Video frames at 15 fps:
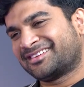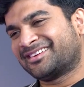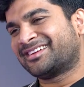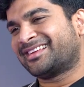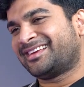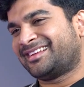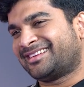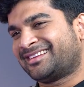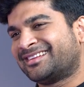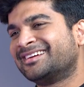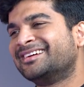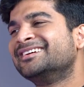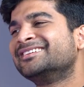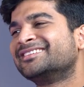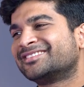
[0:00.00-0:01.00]
Great.
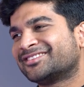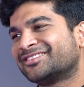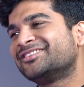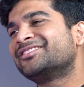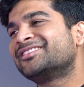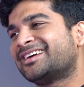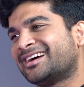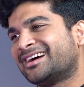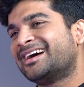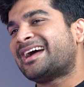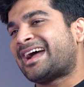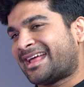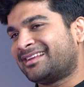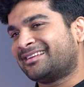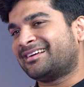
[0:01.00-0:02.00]
So yeah,
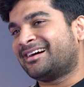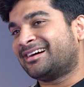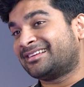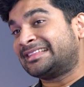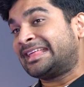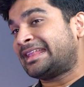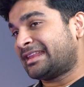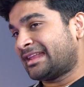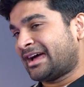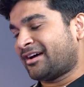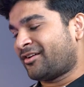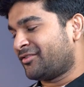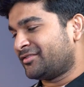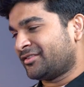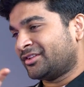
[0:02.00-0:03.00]
and then
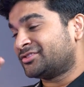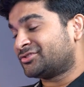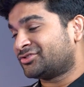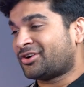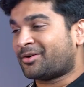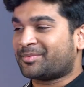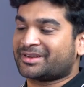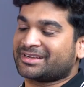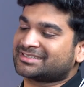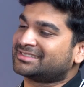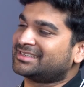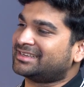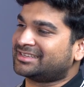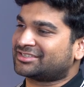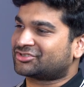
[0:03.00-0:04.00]
also the
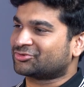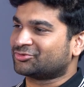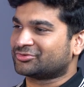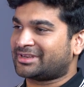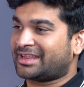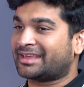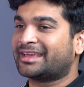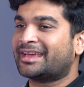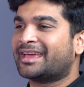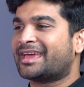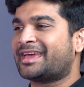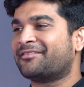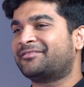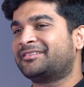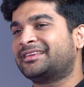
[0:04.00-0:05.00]
operational issues, like
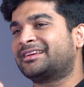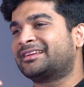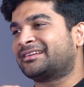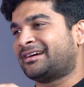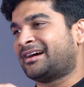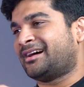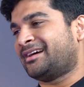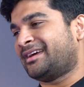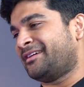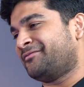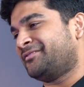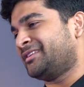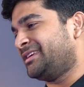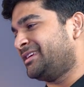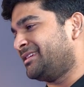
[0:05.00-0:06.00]

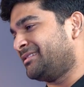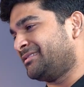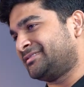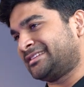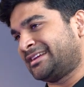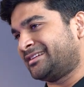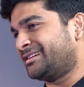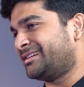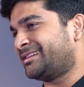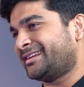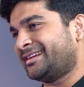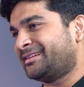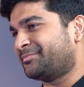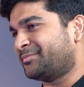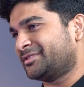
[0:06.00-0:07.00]
every general
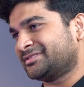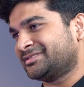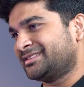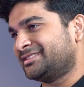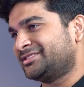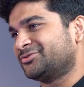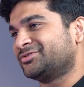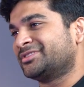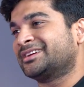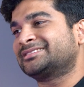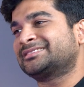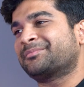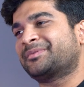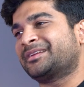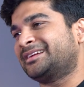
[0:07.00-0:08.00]
trade person is using a
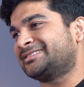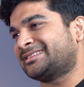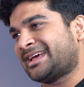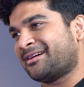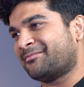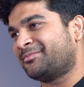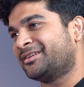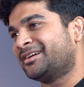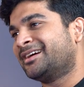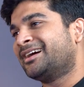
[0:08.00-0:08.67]
separate SAP.